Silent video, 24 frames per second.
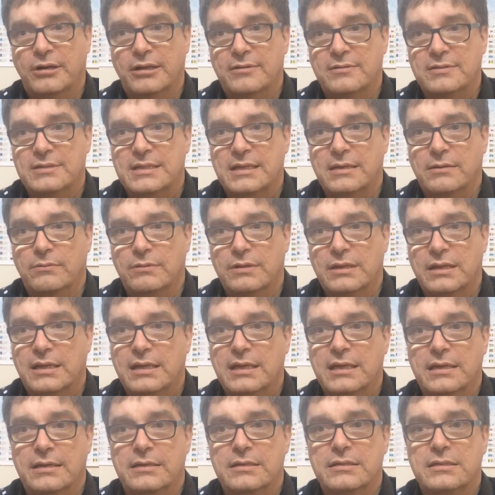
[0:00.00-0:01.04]
when I was out with the
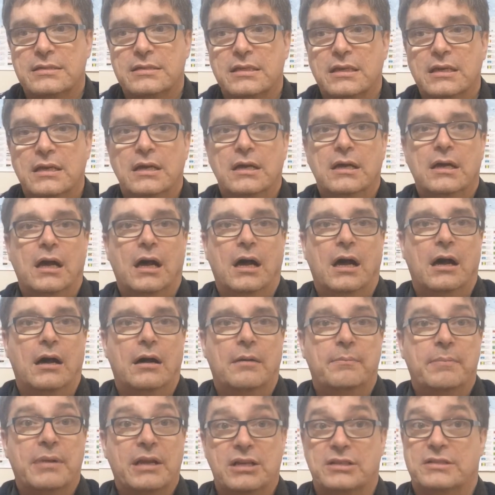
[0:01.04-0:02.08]
kids
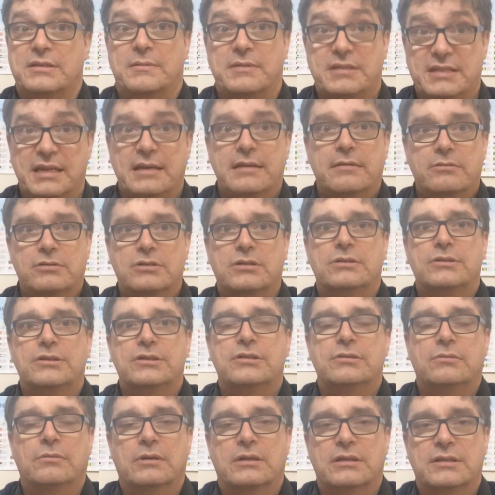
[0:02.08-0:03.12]
because I'd said I was going
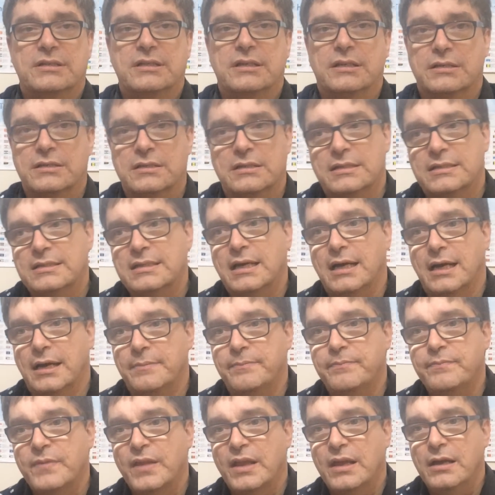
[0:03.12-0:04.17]
to do one at a certain
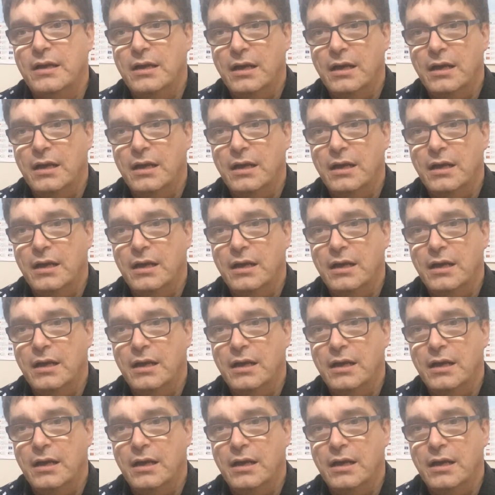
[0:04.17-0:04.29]
time.